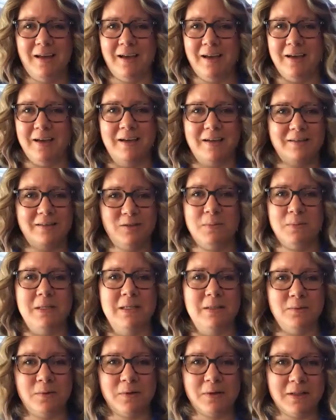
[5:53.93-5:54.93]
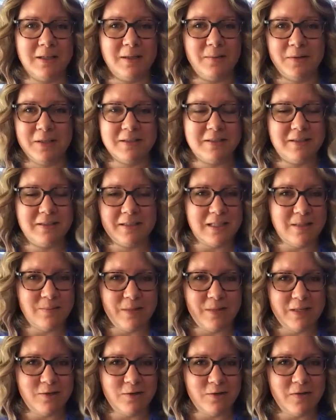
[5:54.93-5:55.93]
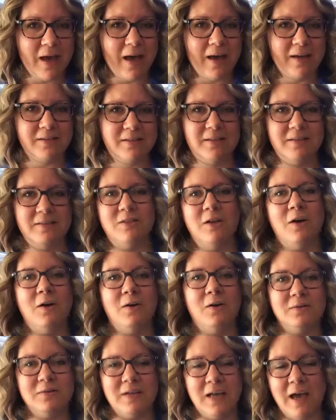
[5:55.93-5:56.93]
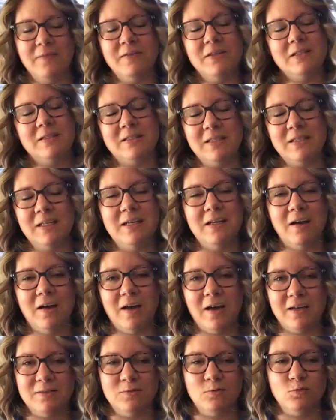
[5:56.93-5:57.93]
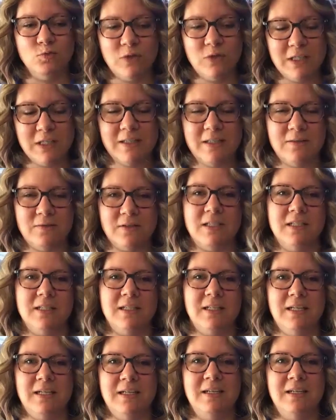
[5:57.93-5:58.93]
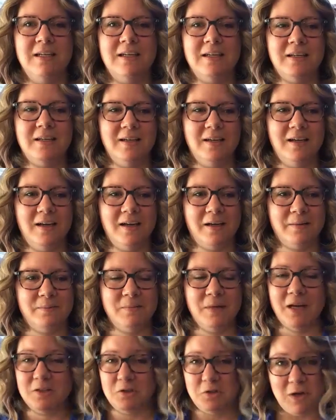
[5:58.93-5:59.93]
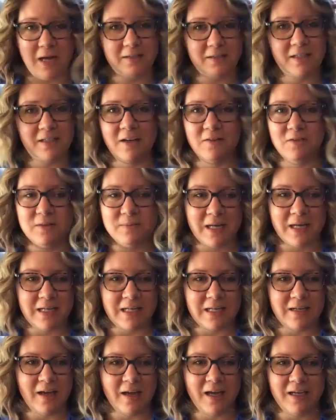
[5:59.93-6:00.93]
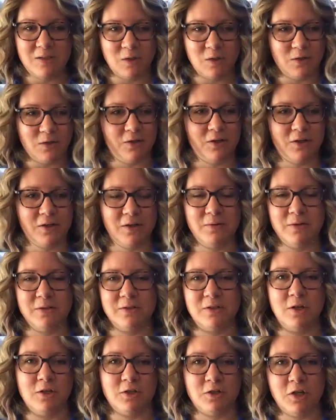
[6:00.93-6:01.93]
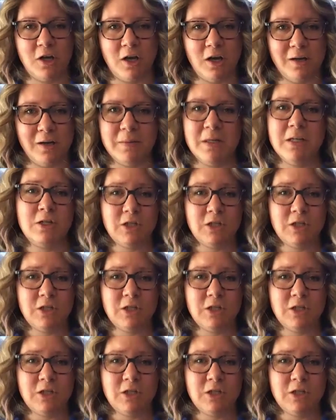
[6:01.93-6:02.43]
Nobody really wants to see me do that. So having Sydney on really, really attracted everybody. I told her it was her charm.